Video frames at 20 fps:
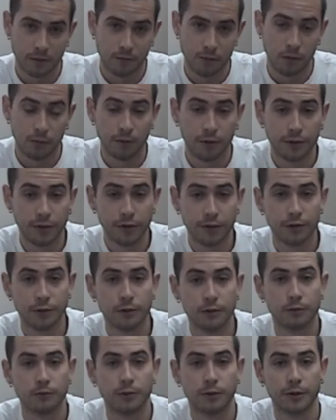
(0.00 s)
What we're going to
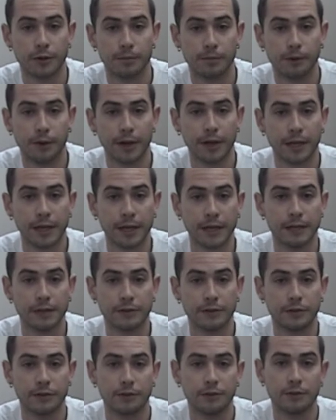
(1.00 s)
do is we're going to break
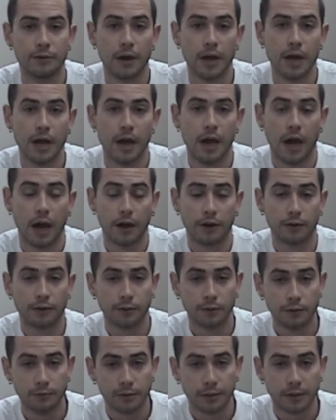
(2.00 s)
into our
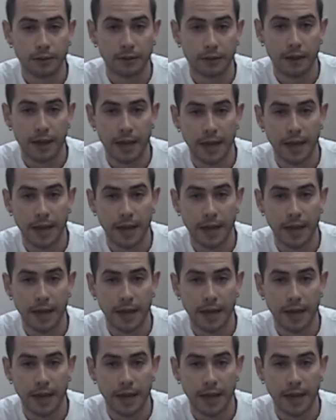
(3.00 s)
groups,